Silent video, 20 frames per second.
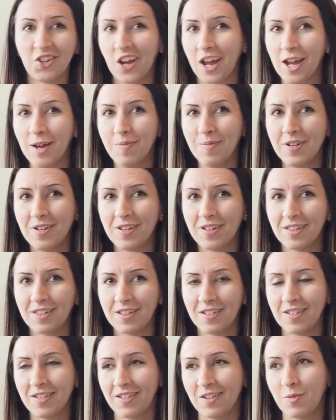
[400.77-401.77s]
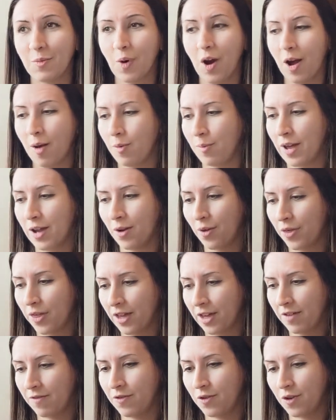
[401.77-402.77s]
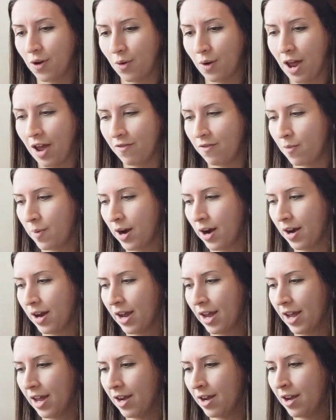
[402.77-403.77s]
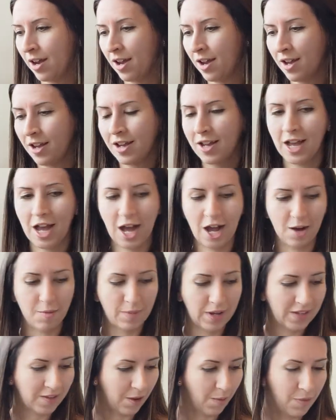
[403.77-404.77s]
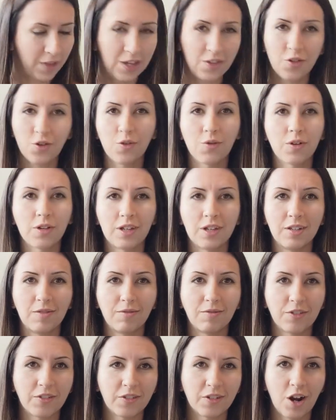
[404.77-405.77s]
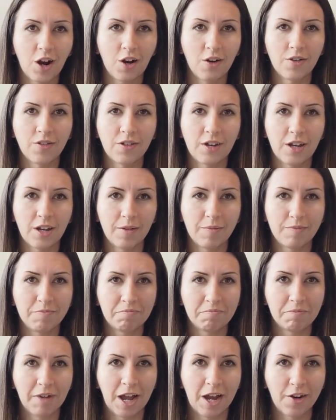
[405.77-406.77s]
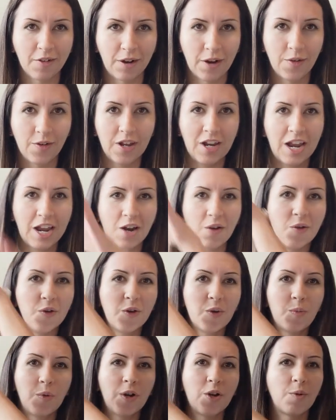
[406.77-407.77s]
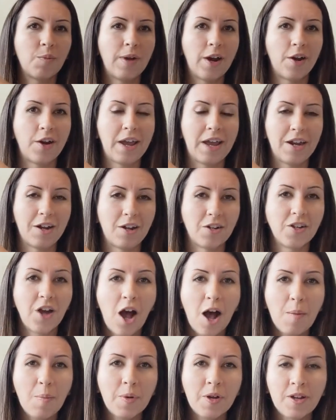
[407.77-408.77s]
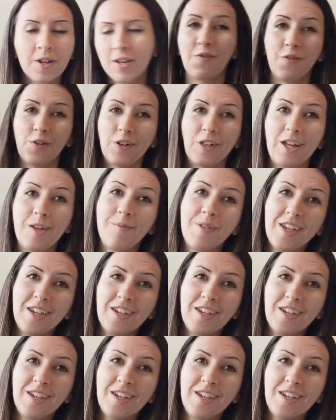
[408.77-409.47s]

shaped. This isn't a problem, I don't think, if you don't have a bear can, um, but some things are really just hard to pack around it. I know you can put your bear can on top. If you're like